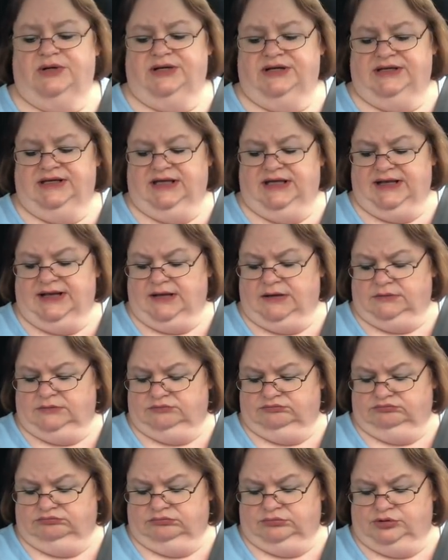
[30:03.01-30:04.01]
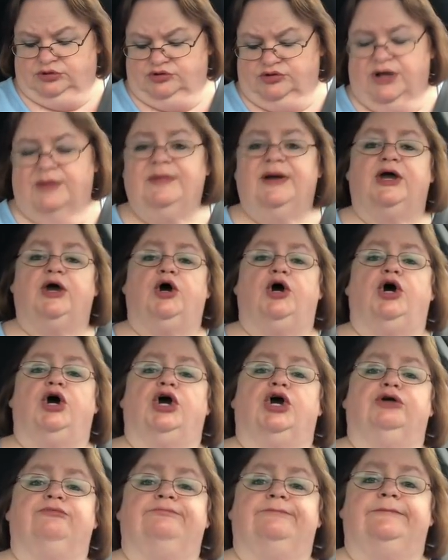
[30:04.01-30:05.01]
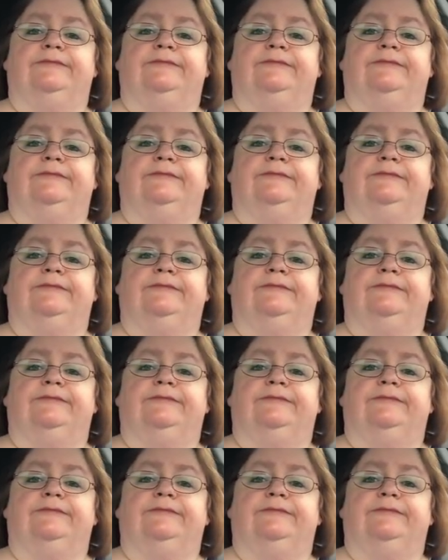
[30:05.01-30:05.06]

wanted to get out and drive my car.